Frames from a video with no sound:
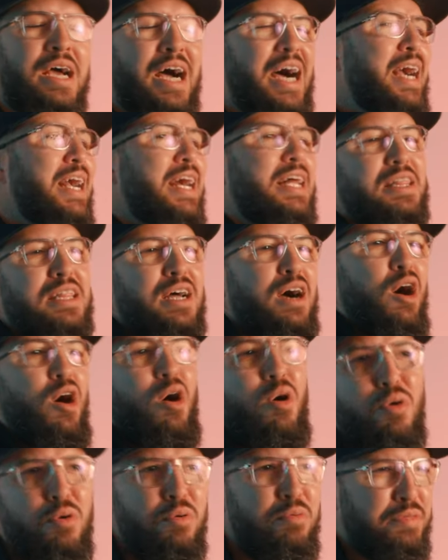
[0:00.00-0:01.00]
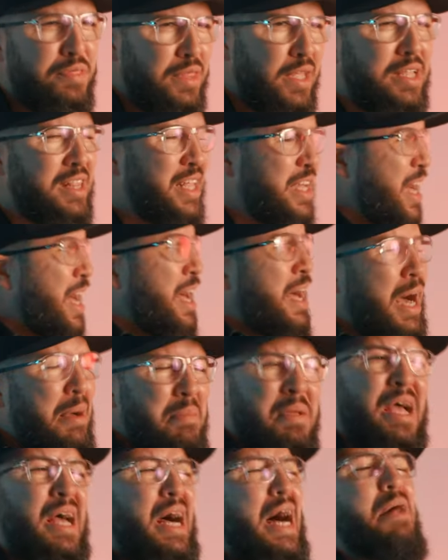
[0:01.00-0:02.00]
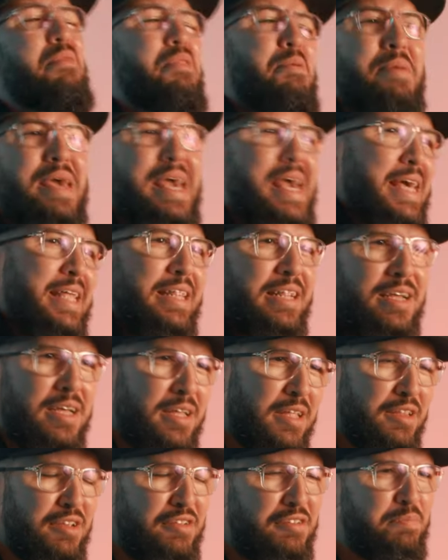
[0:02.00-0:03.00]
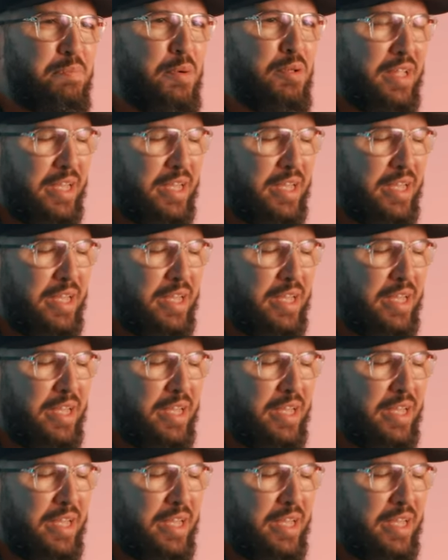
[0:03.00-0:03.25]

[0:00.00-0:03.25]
I got the whole thing. Like I, am I'm, I'm the man. This is Paul.